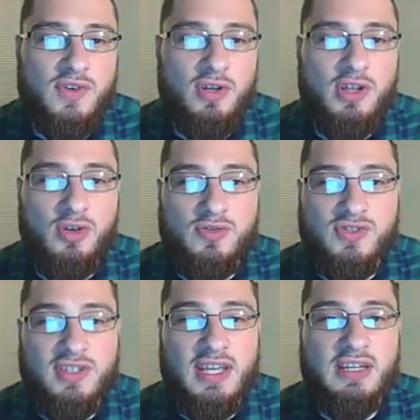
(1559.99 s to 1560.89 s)
fairly
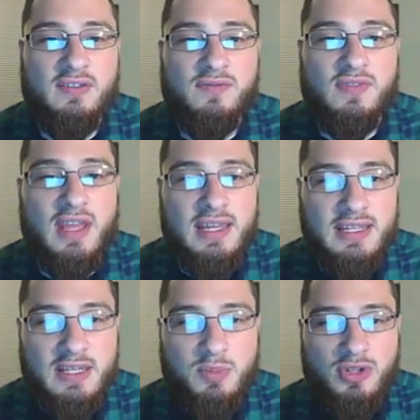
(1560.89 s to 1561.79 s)
close to negative
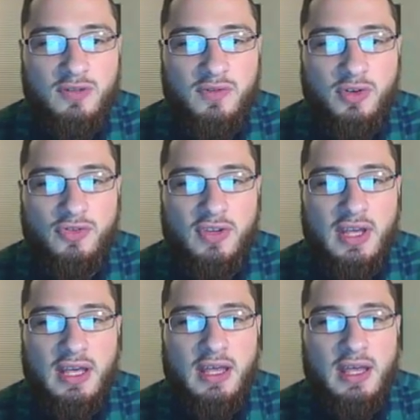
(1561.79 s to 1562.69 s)
90 millivolts,
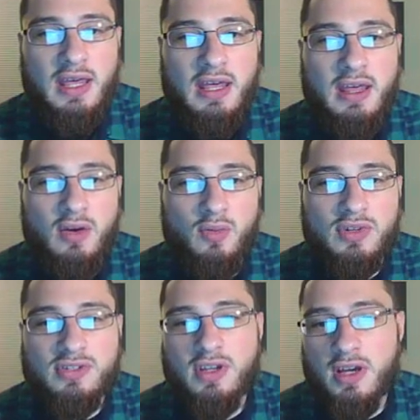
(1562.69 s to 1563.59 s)
and eh,
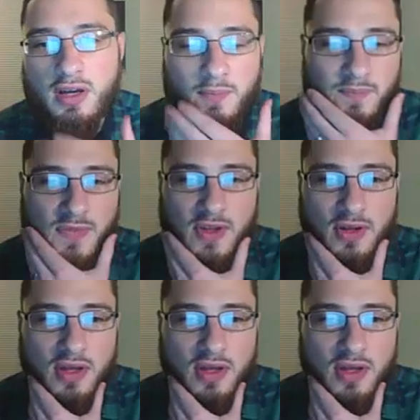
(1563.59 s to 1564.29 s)
with um,